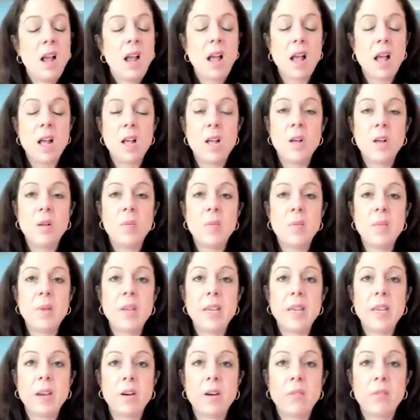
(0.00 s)

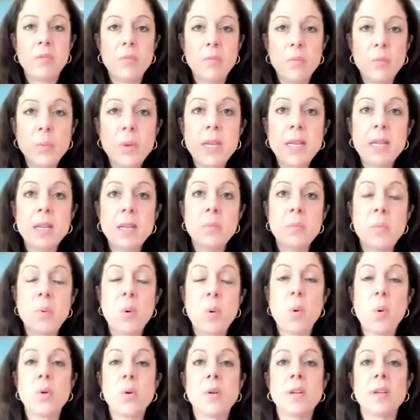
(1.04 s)
are real
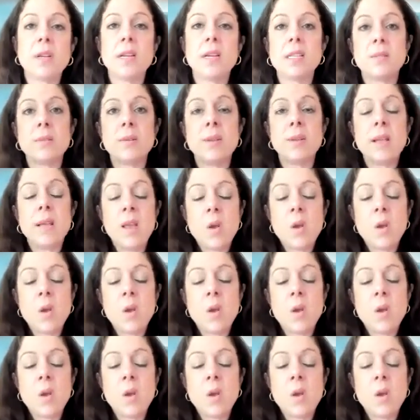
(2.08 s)
important because